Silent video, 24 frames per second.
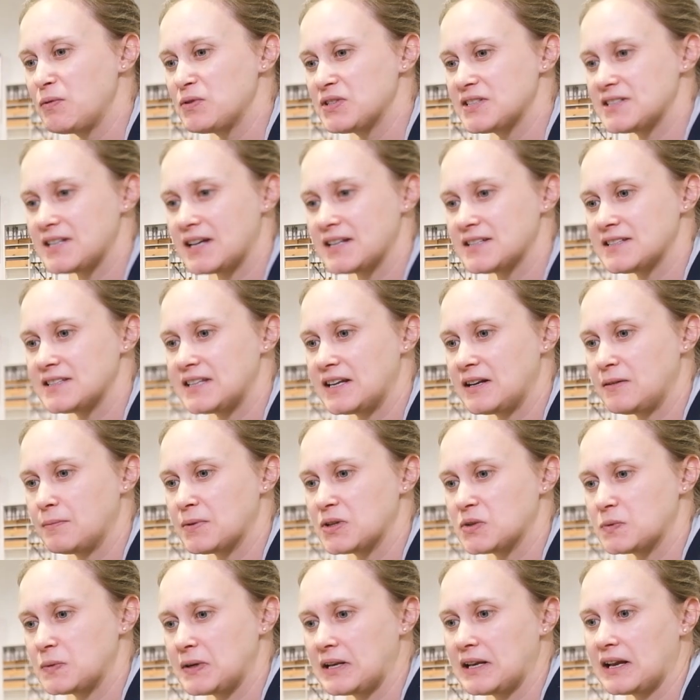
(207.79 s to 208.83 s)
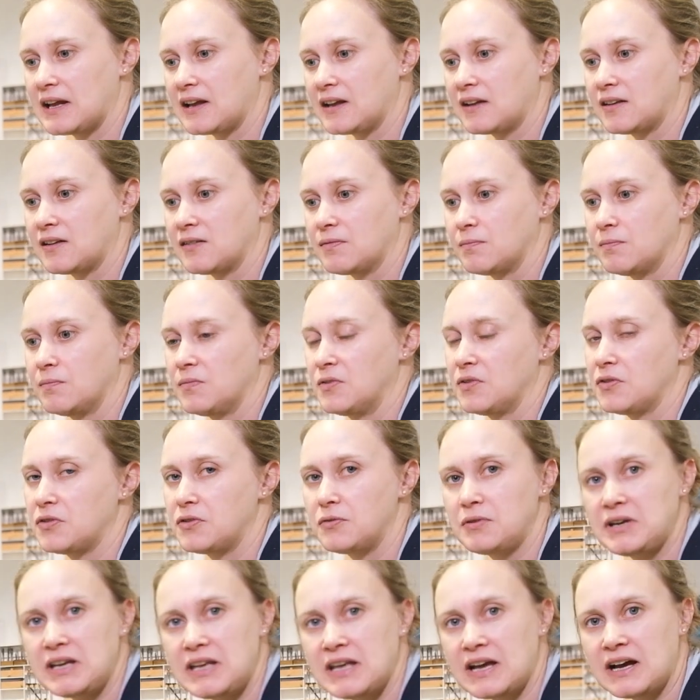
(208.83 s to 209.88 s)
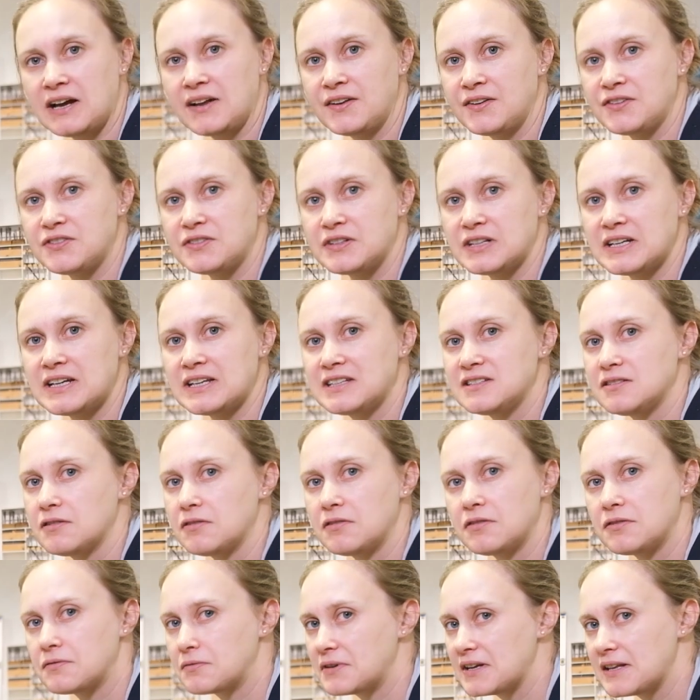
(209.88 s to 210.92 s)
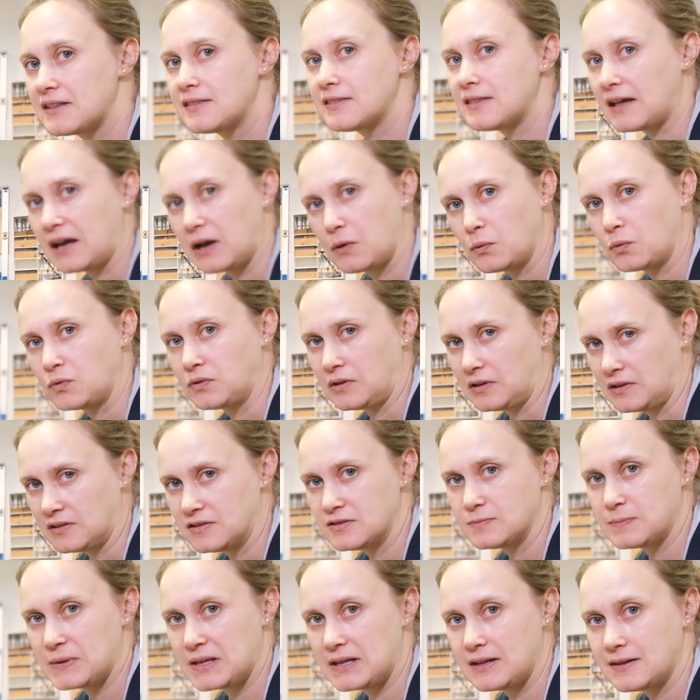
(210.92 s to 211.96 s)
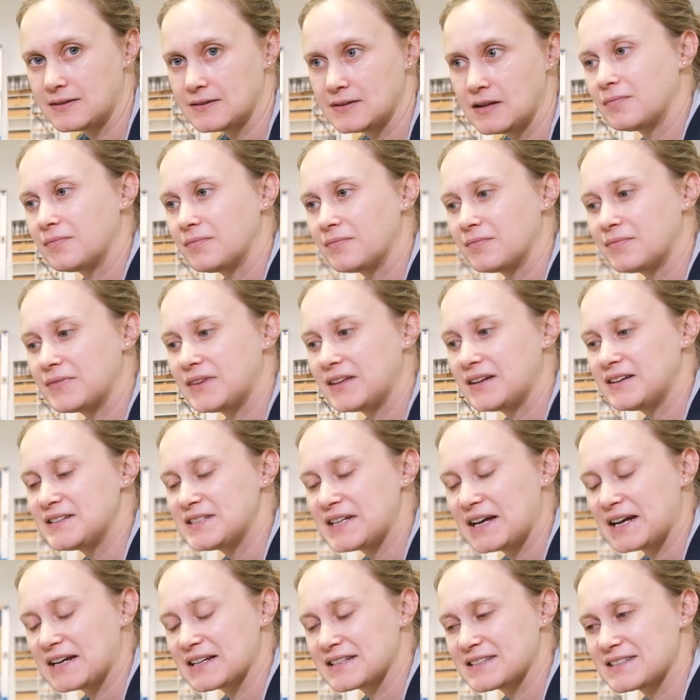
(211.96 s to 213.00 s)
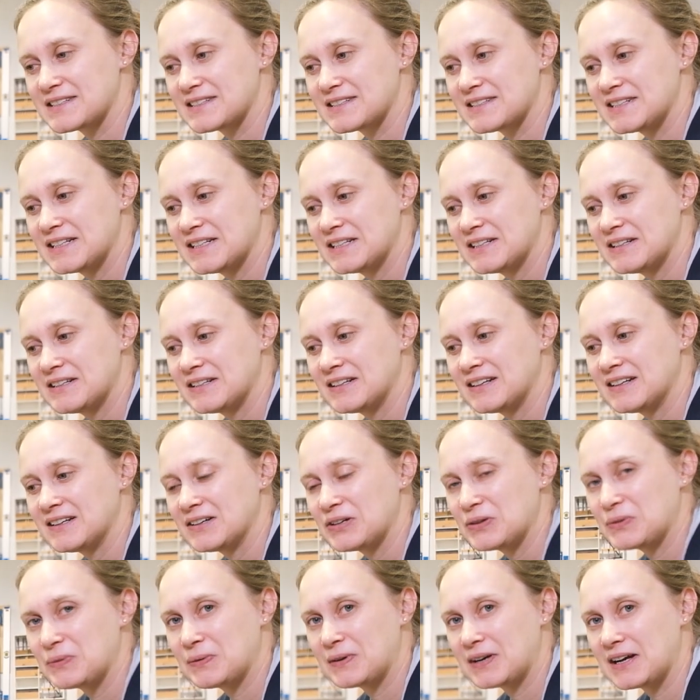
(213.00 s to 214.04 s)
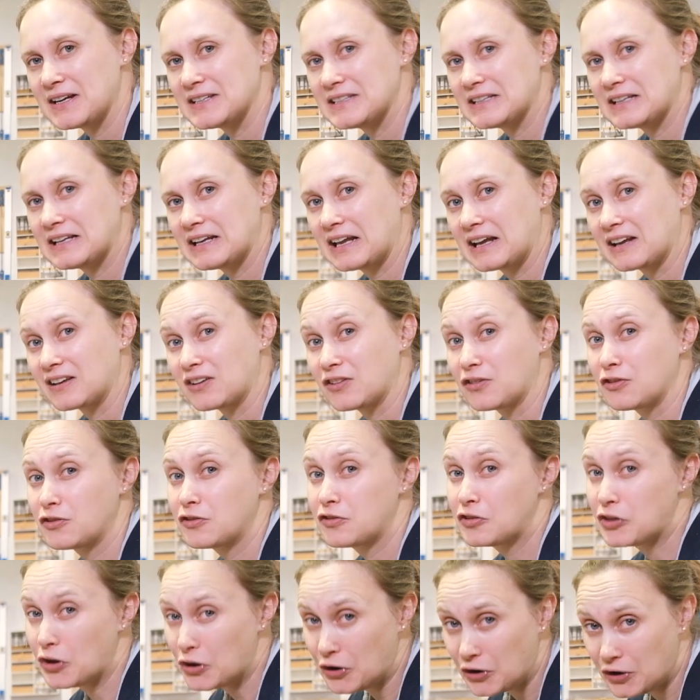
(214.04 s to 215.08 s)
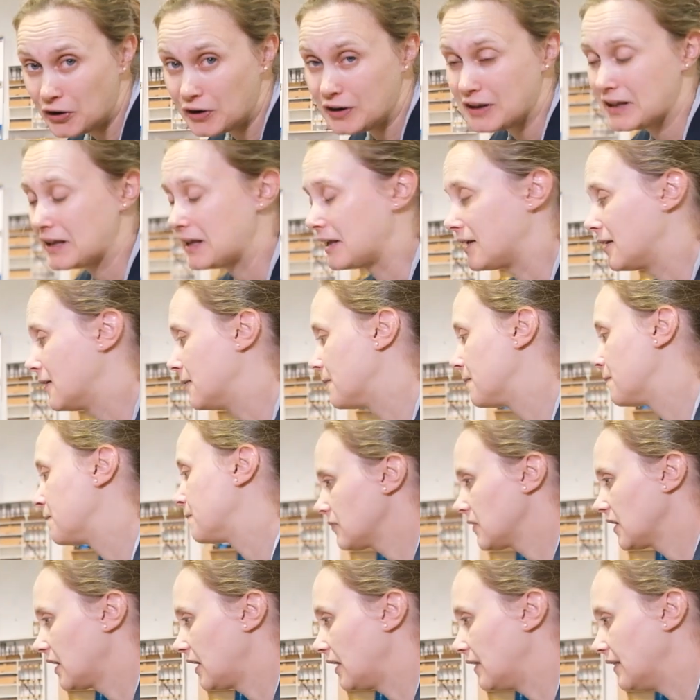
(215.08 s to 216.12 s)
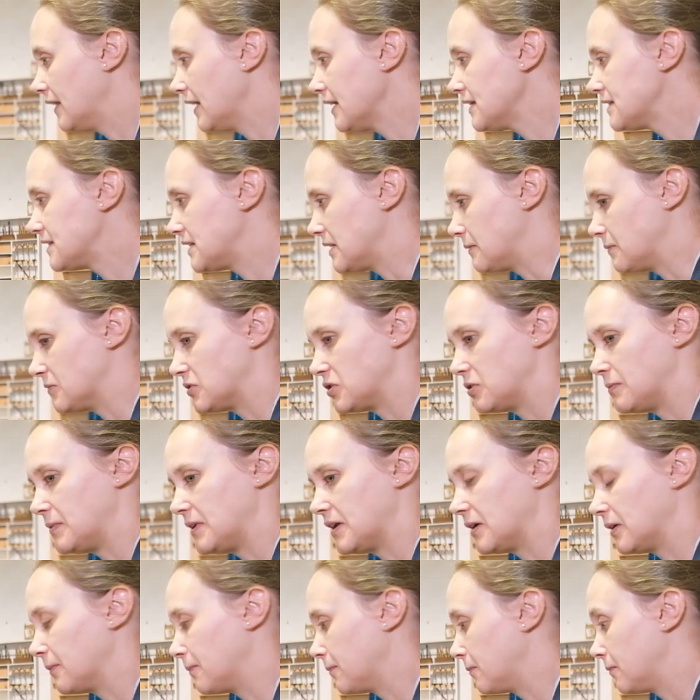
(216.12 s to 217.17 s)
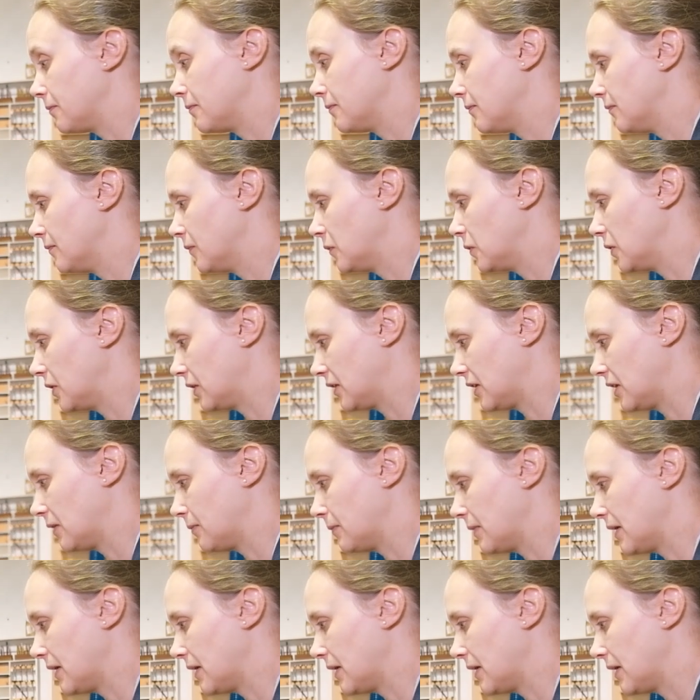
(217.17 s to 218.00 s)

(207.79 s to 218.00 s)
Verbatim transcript: was testing between like 300 to 3000 speeds. Did a test where I did like 30 and that seems to be working